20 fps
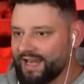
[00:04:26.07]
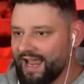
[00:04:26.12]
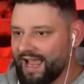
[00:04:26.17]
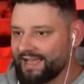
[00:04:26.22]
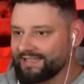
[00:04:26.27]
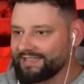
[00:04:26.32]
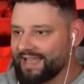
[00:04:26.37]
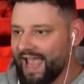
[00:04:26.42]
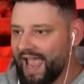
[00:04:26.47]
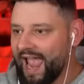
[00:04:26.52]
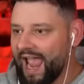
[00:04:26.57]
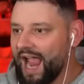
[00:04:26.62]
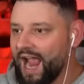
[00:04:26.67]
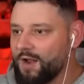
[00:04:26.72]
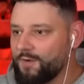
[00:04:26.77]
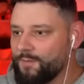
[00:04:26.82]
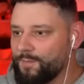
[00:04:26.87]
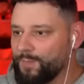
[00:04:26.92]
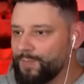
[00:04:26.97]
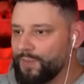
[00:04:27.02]
class
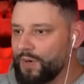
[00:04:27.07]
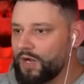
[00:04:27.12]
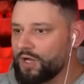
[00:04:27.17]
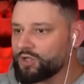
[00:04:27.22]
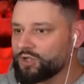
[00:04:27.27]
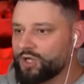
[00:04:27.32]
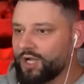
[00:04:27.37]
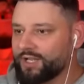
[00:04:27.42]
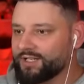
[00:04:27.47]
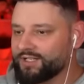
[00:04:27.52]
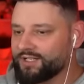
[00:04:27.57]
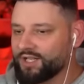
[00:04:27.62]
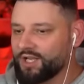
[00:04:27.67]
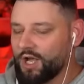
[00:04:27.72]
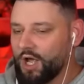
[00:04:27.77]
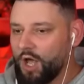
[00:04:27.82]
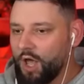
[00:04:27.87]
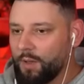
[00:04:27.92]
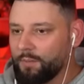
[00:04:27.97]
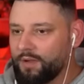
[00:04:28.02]
and business
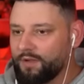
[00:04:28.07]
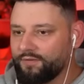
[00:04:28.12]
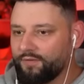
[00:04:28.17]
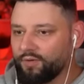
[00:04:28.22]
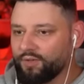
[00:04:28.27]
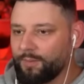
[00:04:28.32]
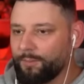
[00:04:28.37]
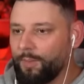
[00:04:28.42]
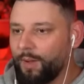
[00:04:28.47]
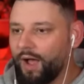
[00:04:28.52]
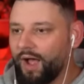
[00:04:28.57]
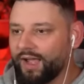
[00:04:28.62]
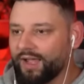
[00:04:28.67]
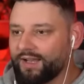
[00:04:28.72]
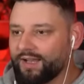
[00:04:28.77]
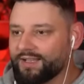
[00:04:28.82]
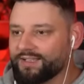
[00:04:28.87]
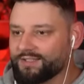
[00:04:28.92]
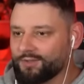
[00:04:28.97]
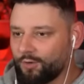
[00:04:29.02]
before the
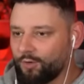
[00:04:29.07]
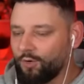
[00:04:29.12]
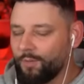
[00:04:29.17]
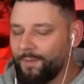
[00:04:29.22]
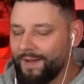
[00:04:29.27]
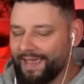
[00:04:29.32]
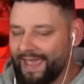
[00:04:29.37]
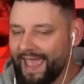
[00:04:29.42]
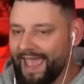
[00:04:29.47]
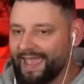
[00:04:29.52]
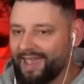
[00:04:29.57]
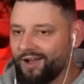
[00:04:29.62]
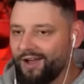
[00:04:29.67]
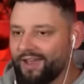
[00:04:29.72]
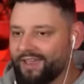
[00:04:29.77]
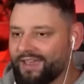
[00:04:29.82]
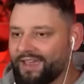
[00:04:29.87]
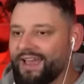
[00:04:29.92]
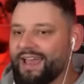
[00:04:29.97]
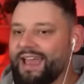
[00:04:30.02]
pilots or my
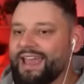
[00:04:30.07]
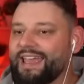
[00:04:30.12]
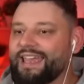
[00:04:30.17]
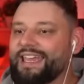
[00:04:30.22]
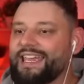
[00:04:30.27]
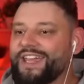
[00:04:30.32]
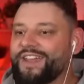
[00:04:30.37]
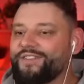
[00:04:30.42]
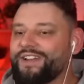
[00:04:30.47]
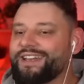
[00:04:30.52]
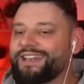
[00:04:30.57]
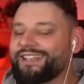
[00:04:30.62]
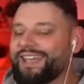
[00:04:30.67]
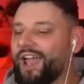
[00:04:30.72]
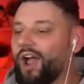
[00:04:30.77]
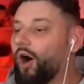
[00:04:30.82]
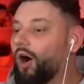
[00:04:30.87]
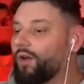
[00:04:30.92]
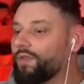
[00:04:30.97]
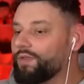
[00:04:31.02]
AI even
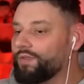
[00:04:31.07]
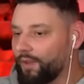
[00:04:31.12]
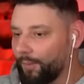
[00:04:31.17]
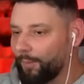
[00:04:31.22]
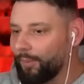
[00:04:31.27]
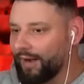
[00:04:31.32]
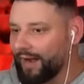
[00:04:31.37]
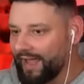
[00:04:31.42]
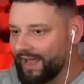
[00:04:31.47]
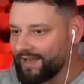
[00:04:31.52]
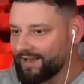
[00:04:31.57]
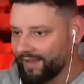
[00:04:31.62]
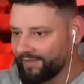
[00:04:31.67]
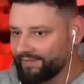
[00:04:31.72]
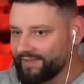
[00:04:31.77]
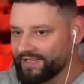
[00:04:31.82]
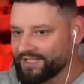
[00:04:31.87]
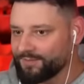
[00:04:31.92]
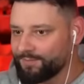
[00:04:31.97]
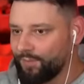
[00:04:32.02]
get on the plane
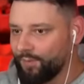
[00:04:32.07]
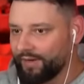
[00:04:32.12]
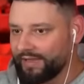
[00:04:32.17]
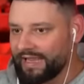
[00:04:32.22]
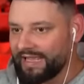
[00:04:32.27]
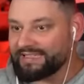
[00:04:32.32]
at this point.